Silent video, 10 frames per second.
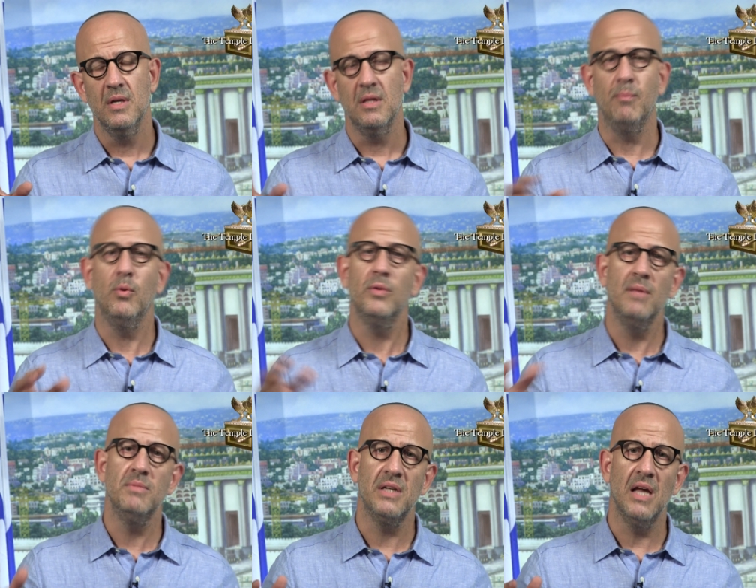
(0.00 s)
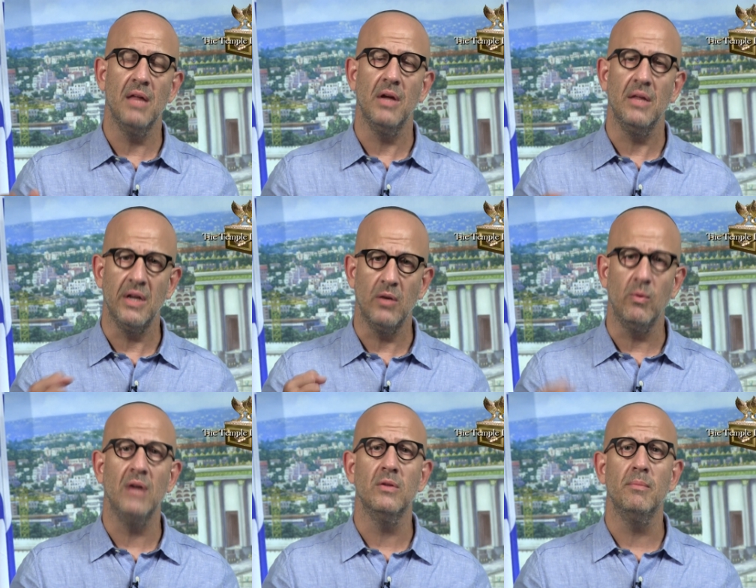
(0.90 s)
they put them together, and they
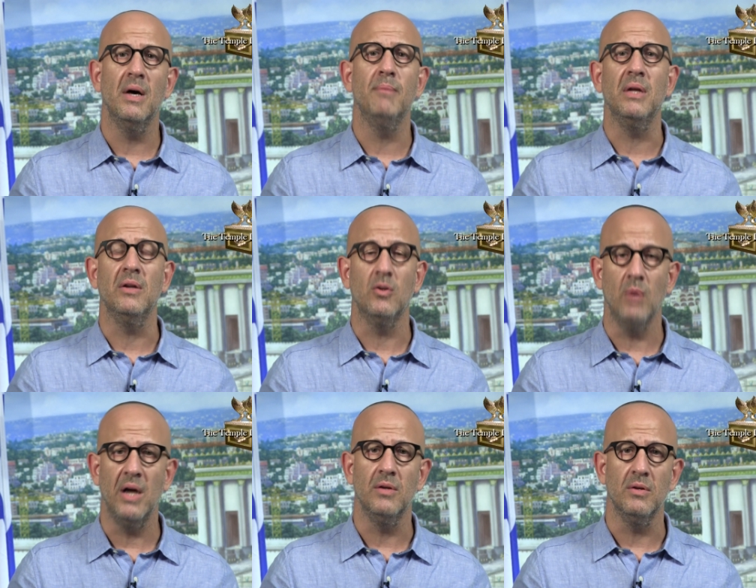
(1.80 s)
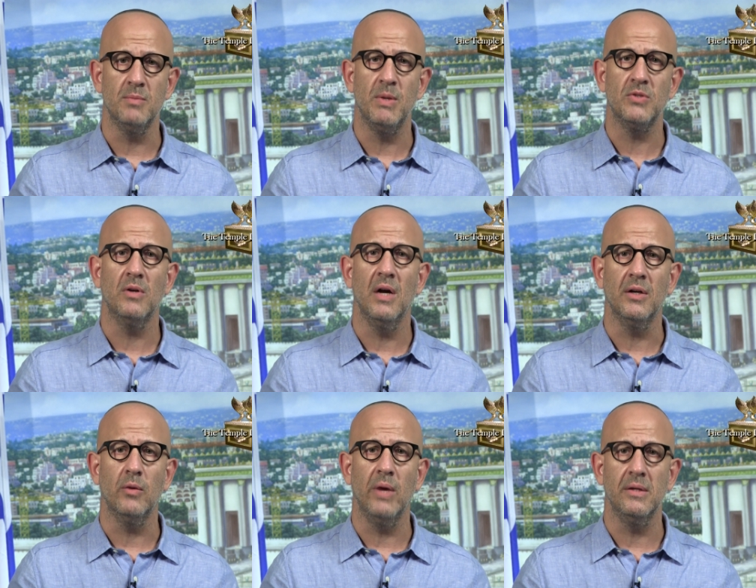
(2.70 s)
ground them up in a grinder, a special kind
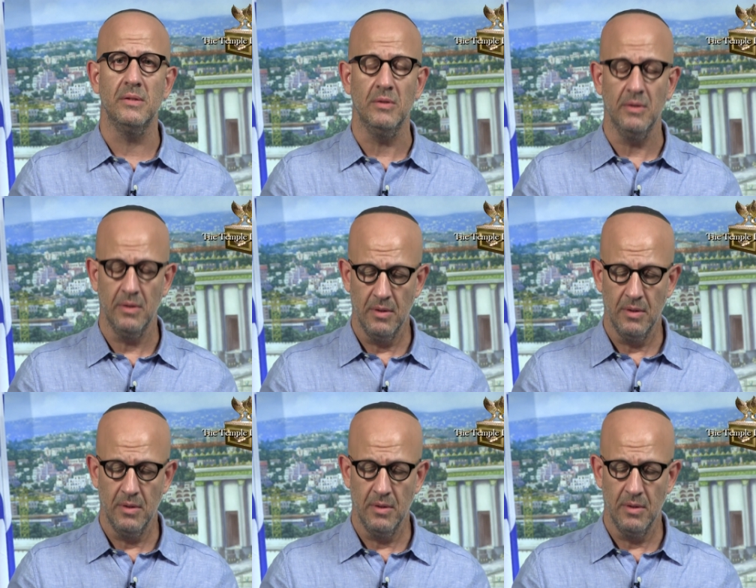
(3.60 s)
of grinder.